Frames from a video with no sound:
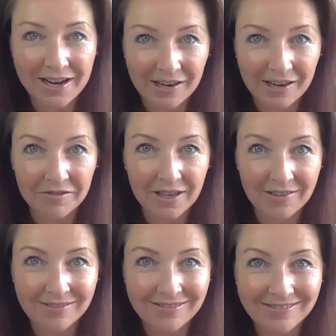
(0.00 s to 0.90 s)
after
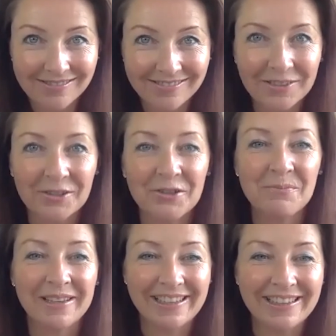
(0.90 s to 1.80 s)
could
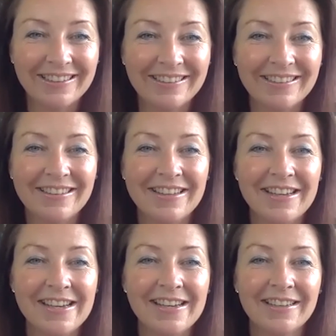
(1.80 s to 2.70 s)
be
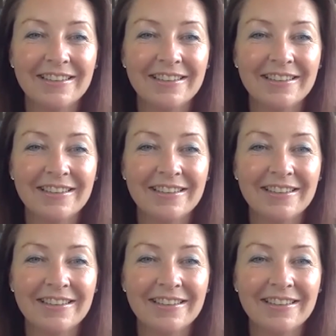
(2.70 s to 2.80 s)
the